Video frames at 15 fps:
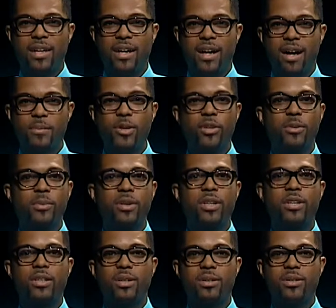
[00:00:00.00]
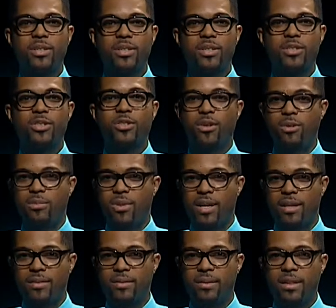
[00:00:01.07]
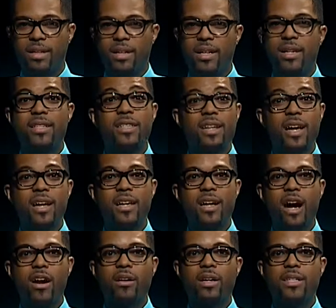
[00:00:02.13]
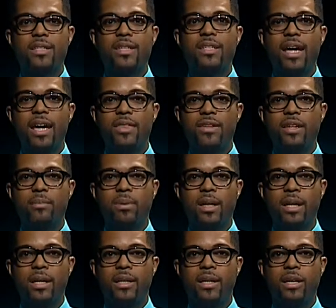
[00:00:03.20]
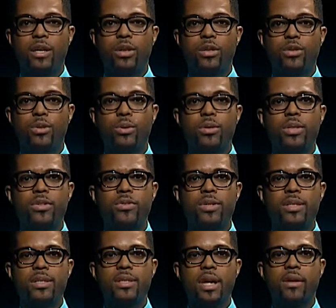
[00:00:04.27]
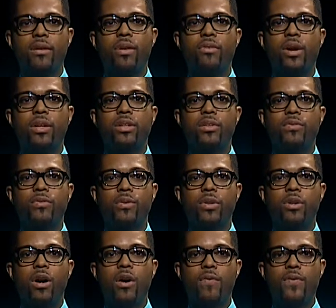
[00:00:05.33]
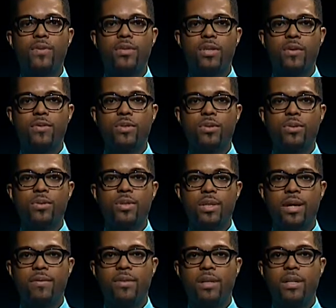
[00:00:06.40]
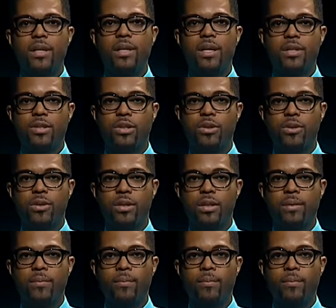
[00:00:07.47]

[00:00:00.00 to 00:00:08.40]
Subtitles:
I'm your community host, Sean Brown. Today, our guest is Anthony Bland, the school district's executive director for the Office of School Safety and Security.